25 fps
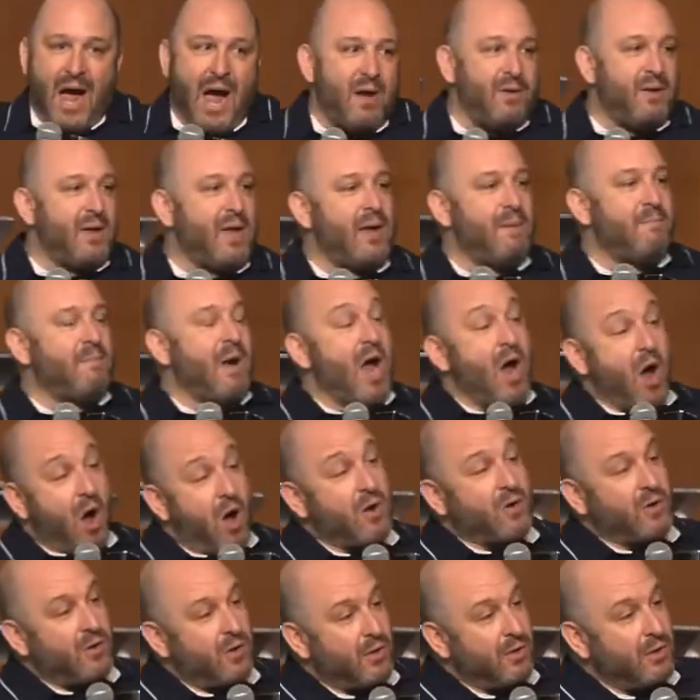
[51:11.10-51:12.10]
And my
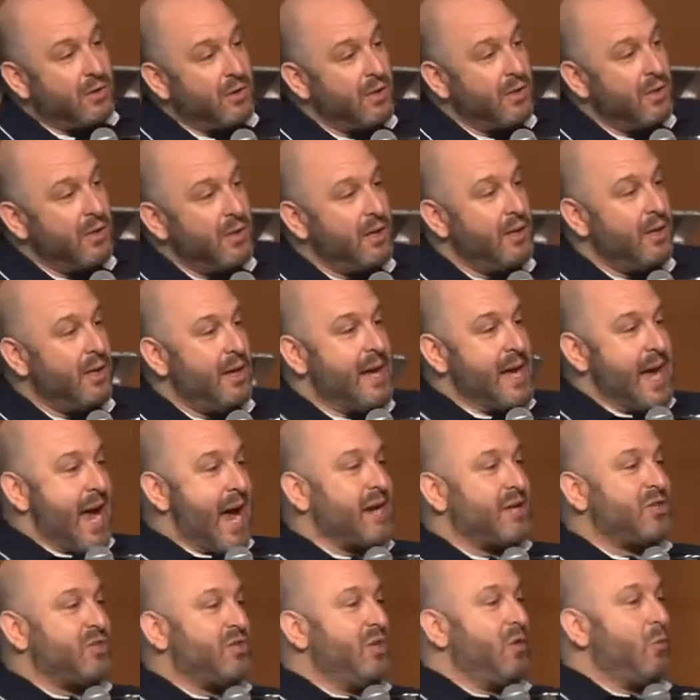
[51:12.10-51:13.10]
uncle
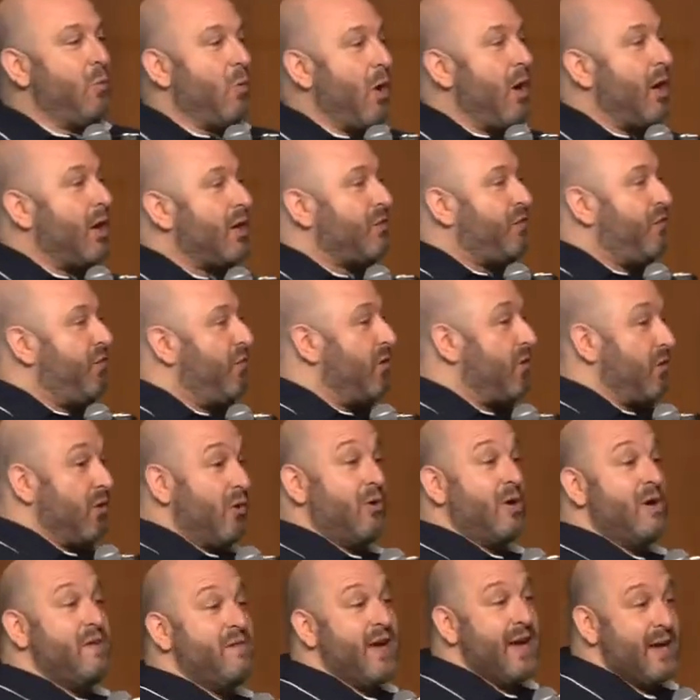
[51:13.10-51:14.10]
actually worked for
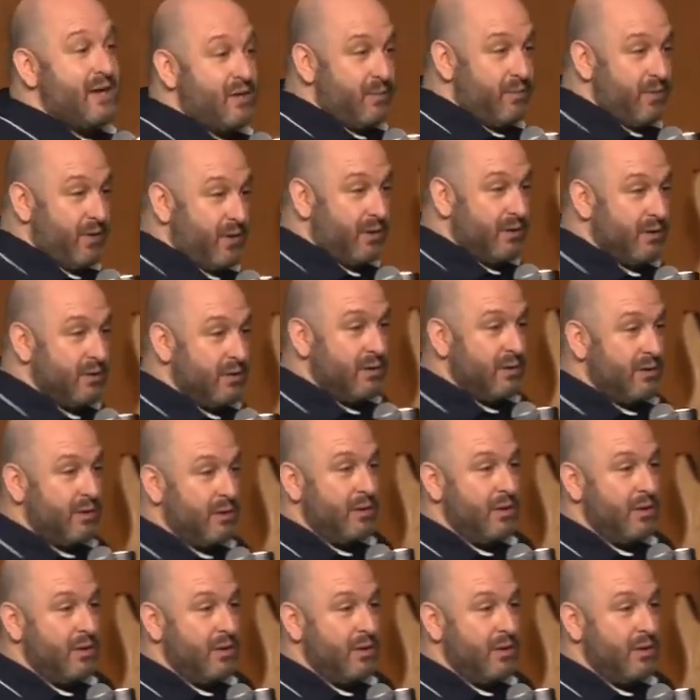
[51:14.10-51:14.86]
Gloria Vanderbilt.